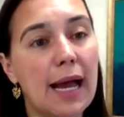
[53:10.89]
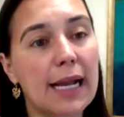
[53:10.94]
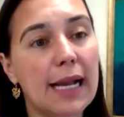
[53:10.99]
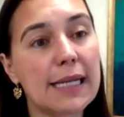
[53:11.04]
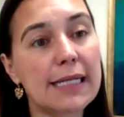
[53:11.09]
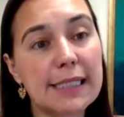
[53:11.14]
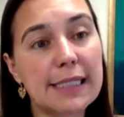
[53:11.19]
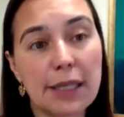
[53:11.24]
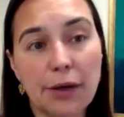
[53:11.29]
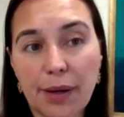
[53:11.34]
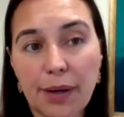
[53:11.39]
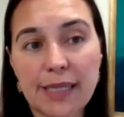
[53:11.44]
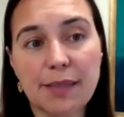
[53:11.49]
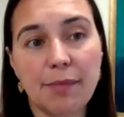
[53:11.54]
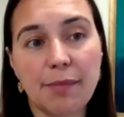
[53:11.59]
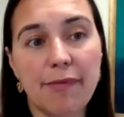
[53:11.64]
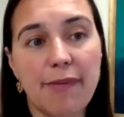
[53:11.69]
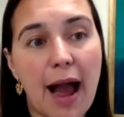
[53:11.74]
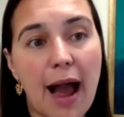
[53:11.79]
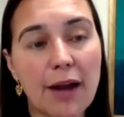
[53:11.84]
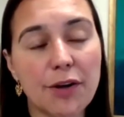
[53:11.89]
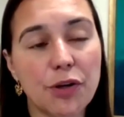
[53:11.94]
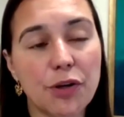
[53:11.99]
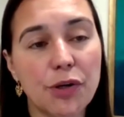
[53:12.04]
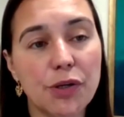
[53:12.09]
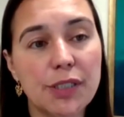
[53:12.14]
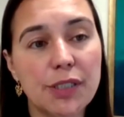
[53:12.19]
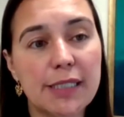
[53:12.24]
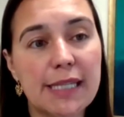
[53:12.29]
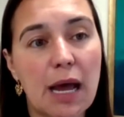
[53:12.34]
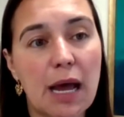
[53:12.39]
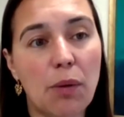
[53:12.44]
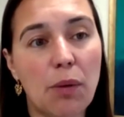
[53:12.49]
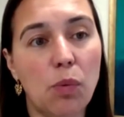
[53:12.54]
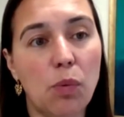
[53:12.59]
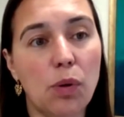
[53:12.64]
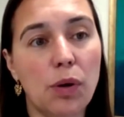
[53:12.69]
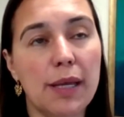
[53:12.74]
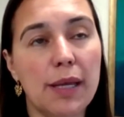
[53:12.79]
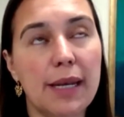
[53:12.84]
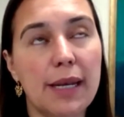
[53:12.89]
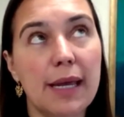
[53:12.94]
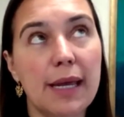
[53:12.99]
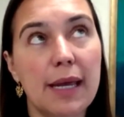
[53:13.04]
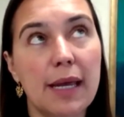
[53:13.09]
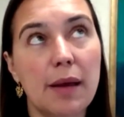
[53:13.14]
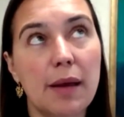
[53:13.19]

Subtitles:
considering some factors that would